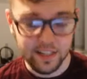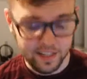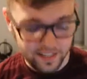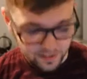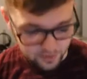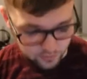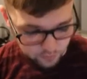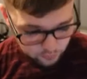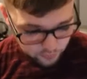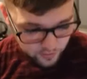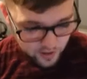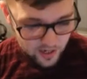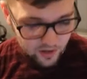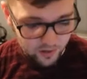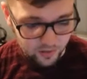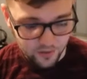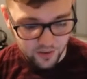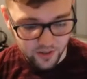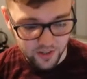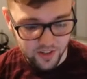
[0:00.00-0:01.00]
and
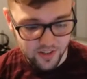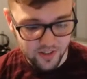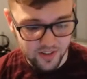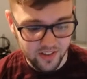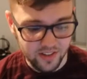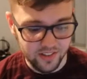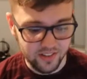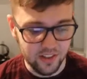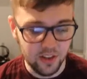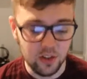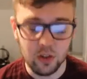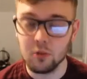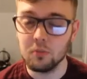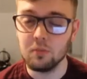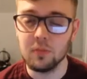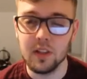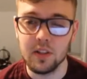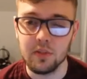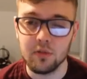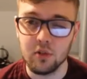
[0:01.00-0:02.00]
well, there is a little
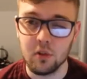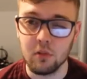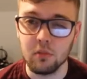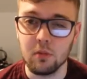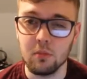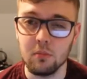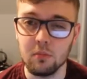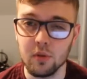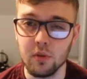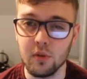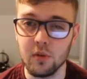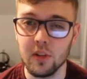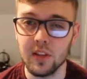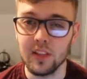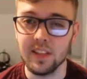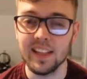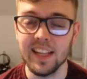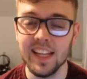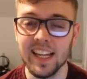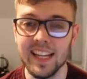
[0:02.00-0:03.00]
bit of trouble
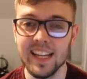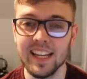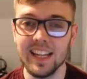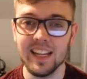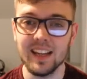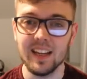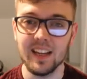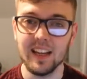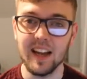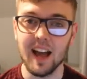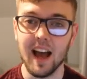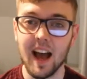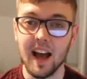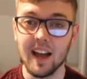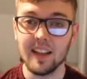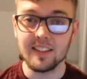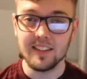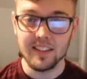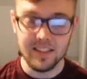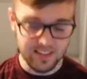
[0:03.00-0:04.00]
brewing
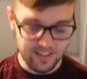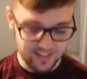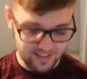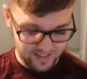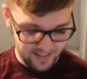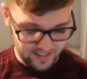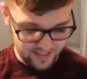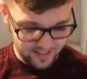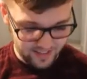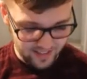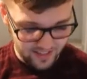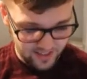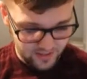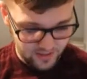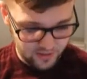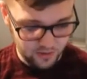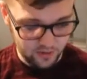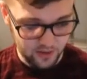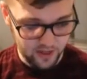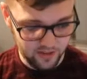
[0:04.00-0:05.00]
at
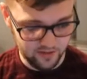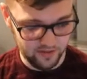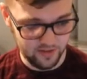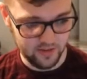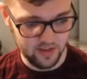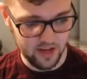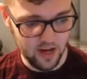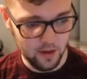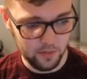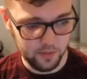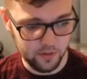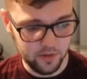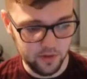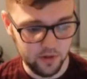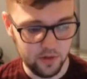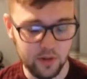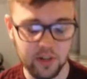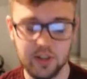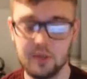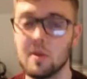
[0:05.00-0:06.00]
Tynecastle in the
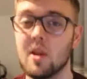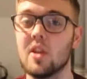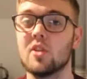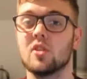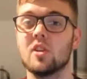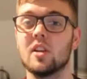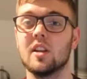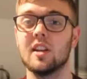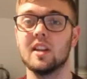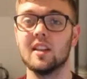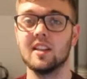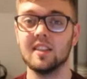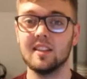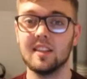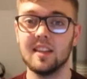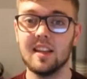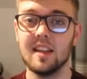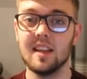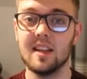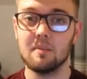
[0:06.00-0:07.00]
capital, especially in
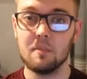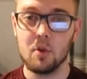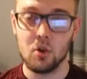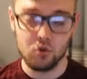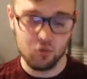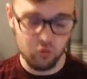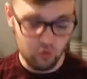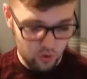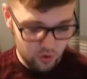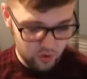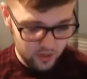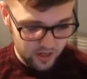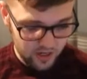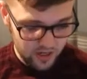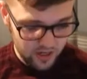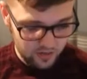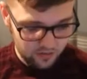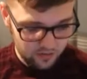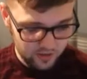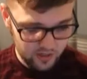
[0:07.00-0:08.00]
the maroon
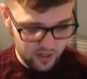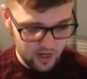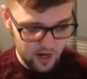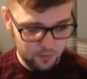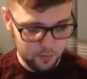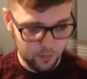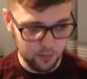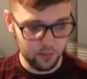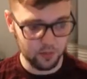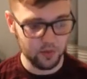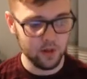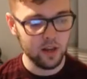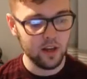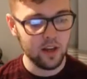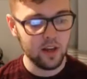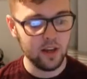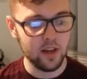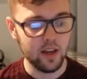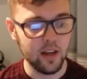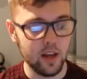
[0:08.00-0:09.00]
half of the capital.
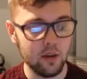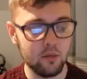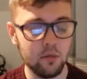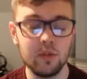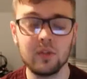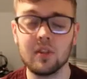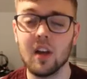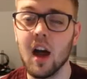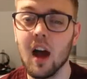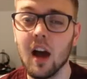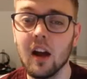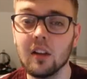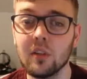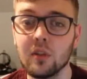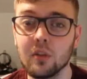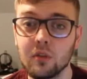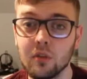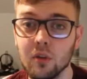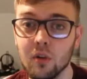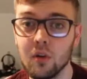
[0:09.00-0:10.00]
It was
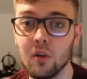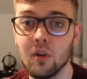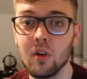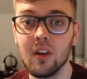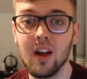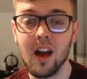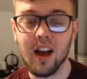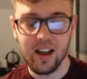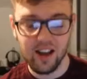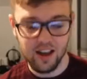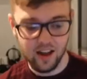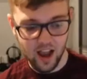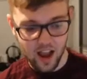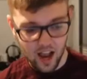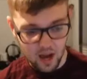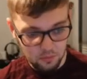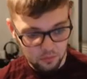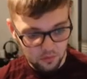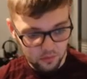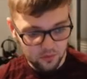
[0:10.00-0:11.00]
Hearts 2,
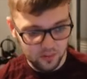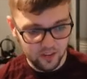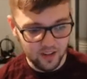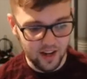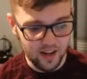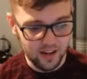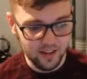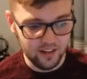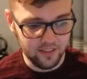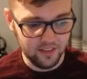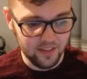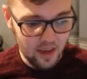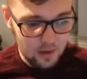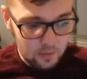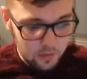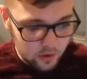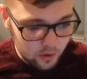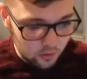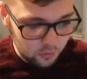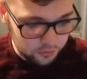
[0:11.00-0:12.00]
Hamilton
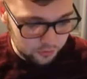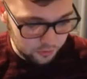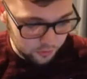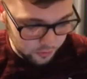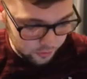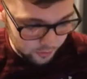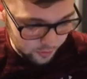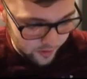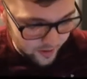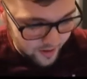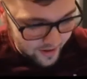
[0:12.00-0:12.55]
Academical 2.